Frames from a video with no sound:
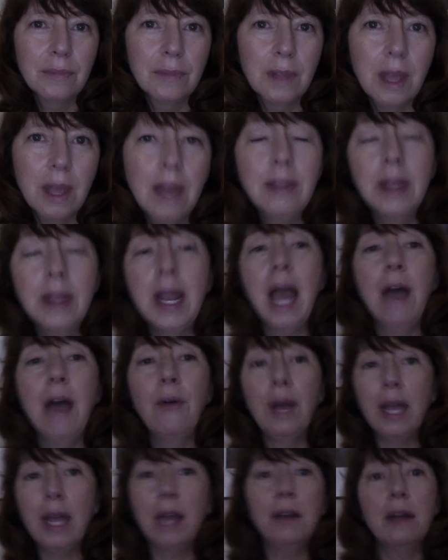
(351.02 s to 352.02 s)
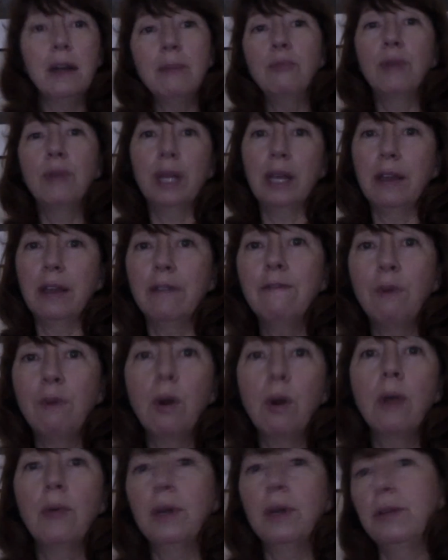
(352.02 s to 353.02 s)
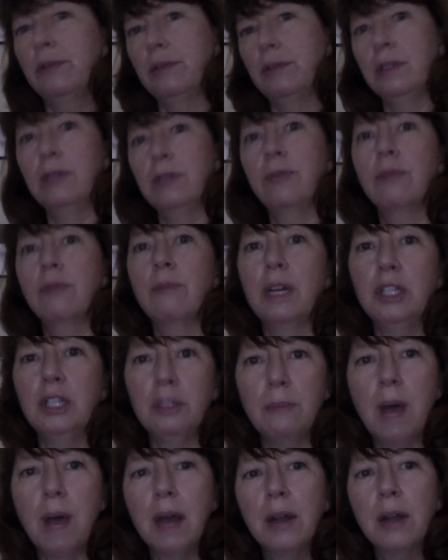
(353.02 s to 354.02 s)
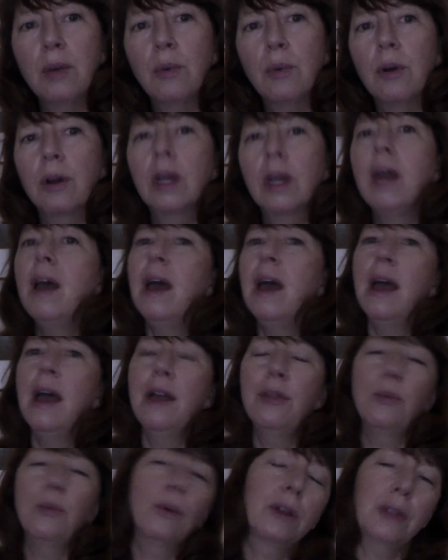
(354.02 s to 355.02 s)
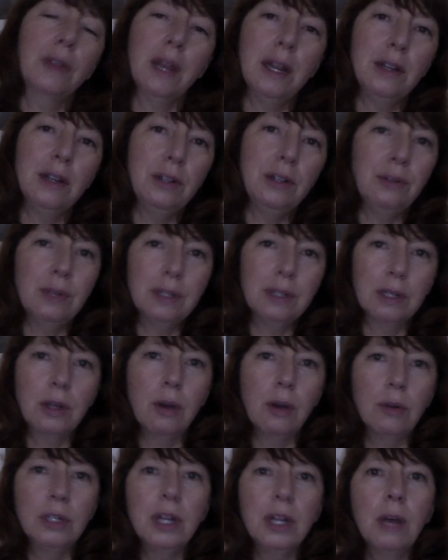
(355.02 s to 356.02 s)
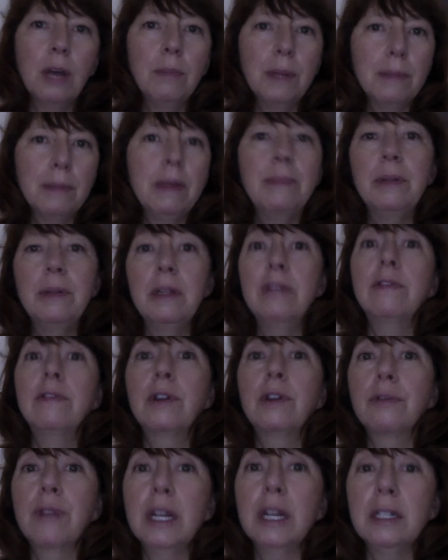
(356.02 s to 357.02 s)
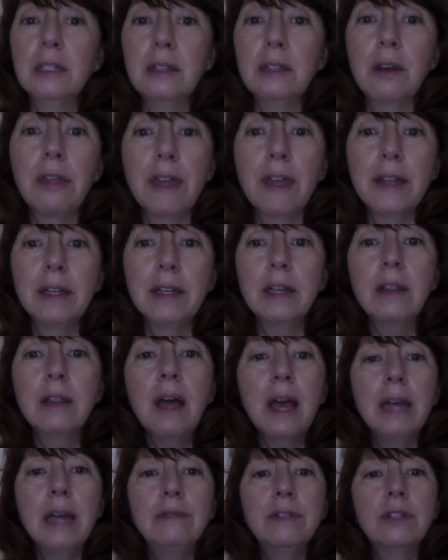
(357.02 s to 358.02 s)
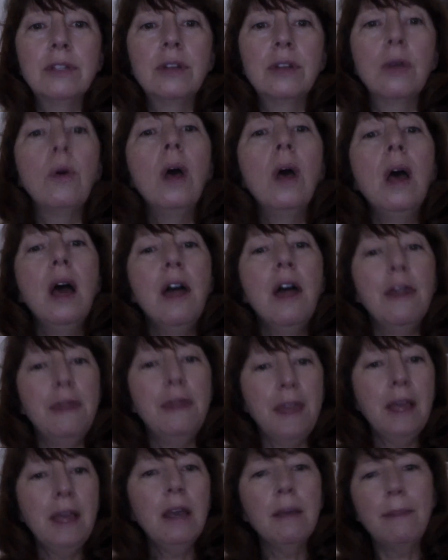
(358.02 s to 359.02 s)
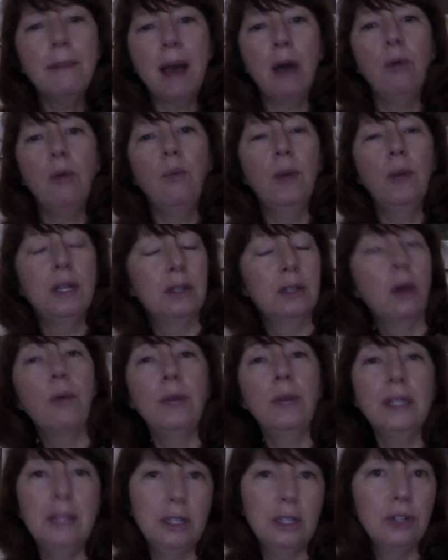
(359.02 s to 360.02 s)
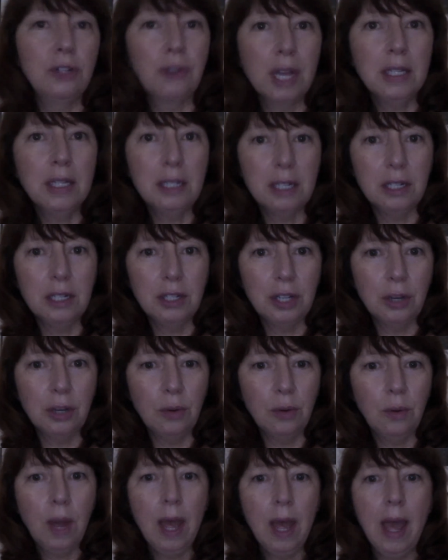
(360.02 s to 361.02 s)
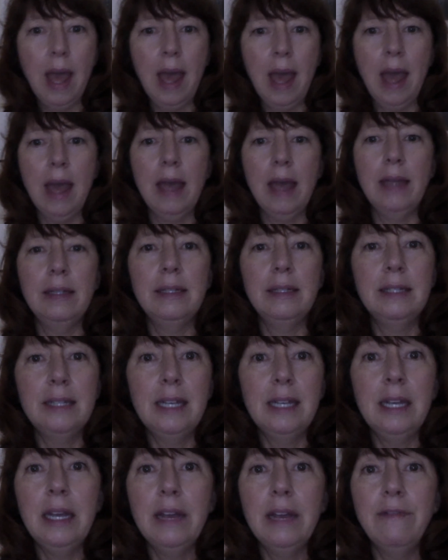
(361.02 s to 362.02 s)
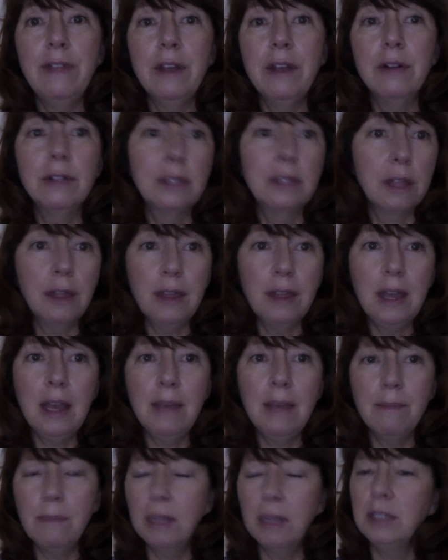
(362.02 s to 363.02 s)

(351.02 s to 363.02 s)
And then how I ended up bringing it forward was through my shamanic work and the work that I do as a coach, helping people live courageous, authentic lives. So think about what's always interested you and see if there is a theme, much